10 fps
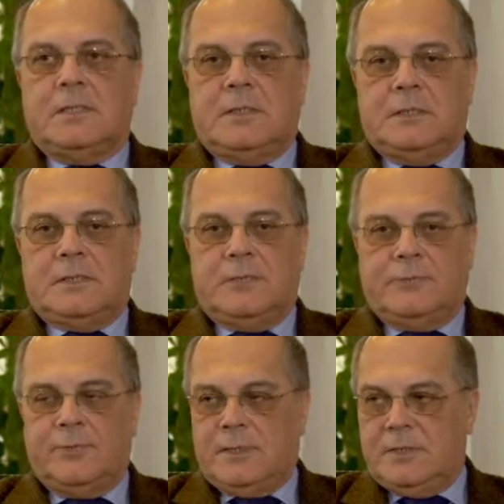there is
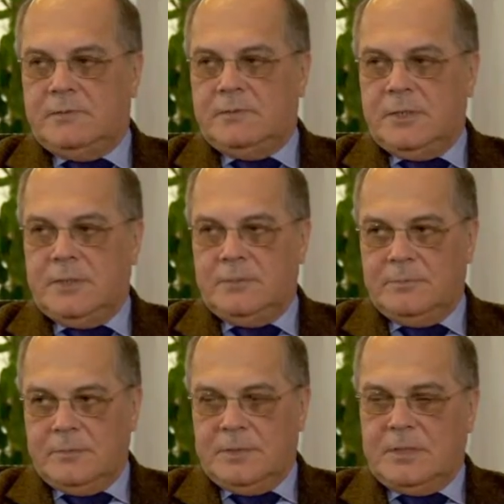sufficient
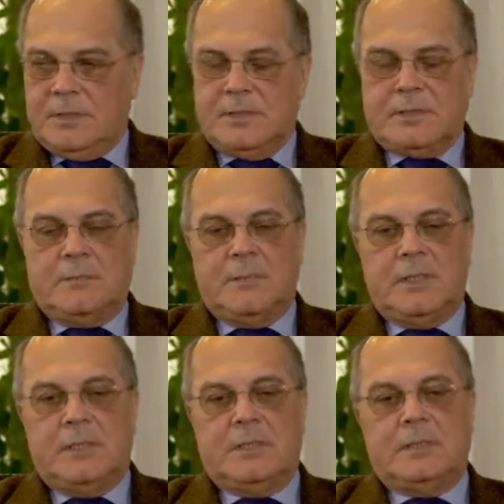volume that is
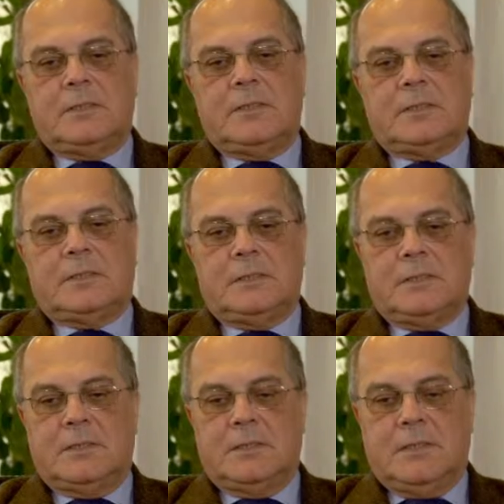coming in that
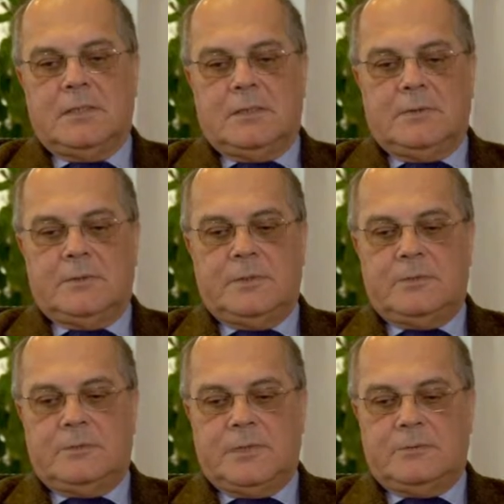we
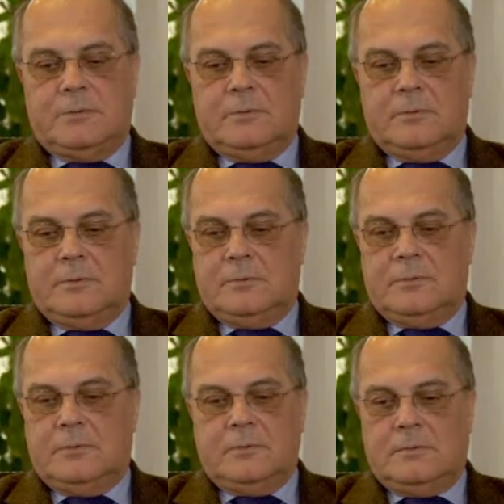don't have
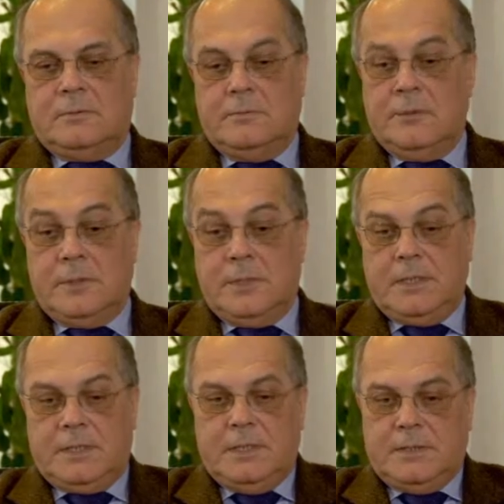to worry,
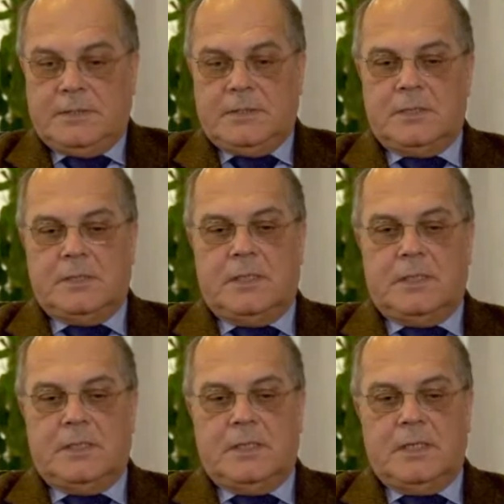at least,
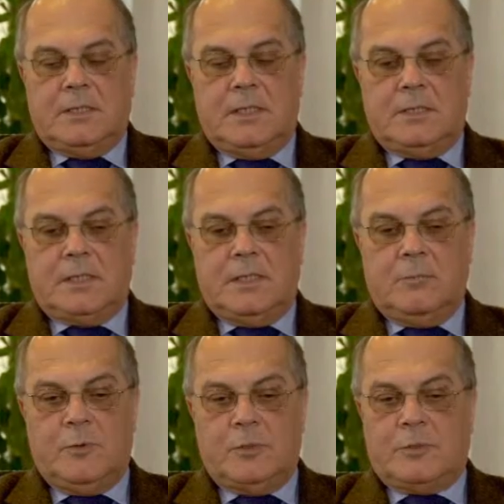and that
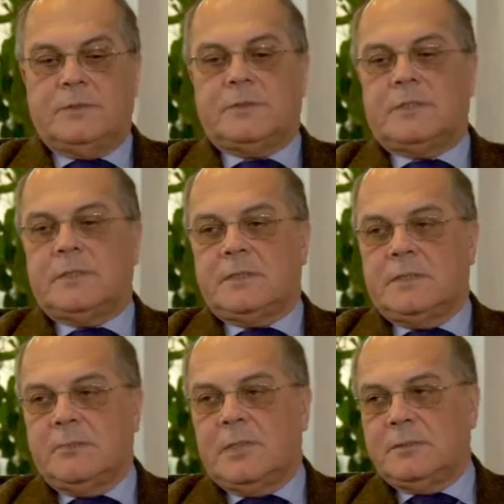I'm more concerned
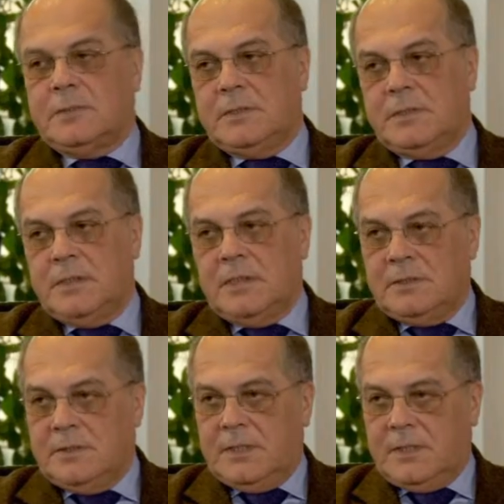about the
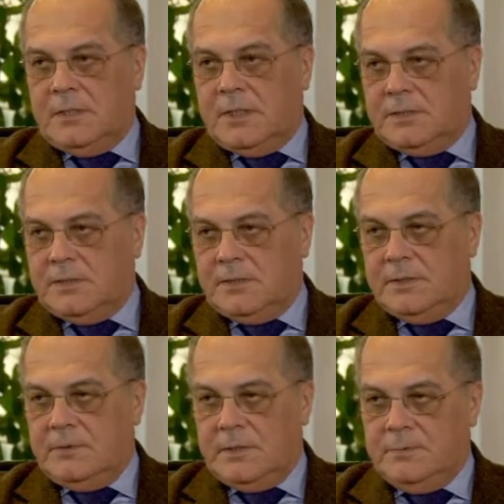regulatory
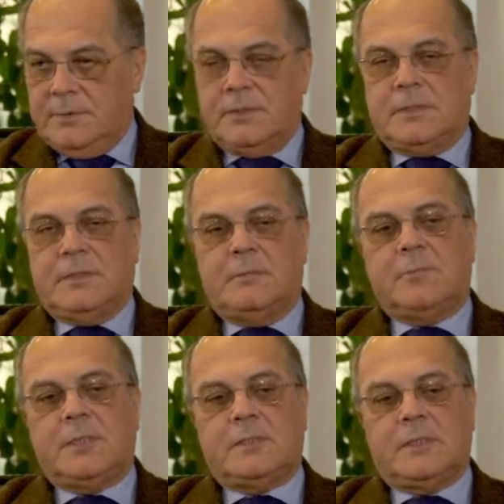development, in
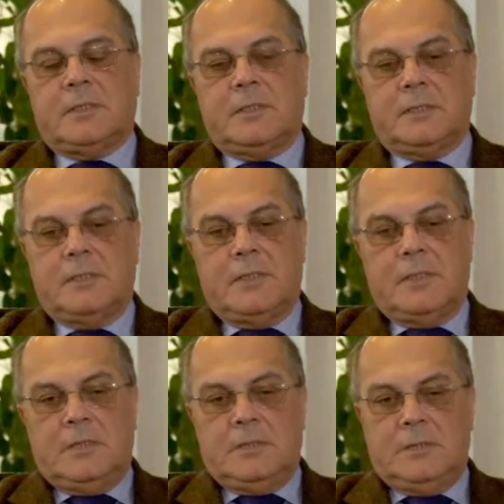particular
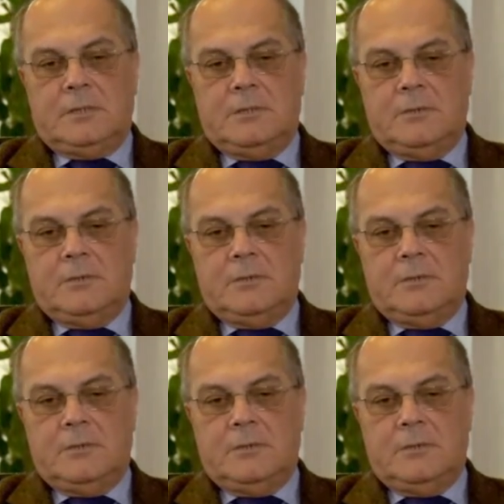these